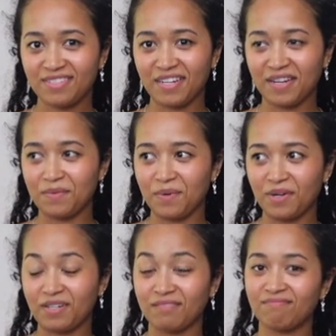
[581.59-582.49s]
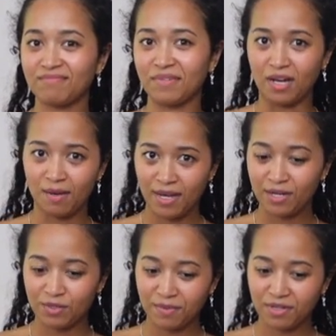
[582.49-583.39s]
that I wore on my
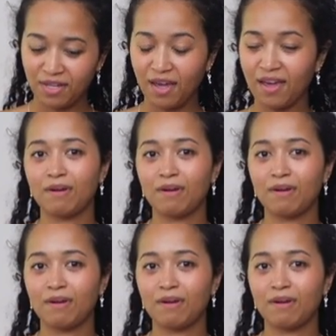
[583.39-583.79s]
actual birthday.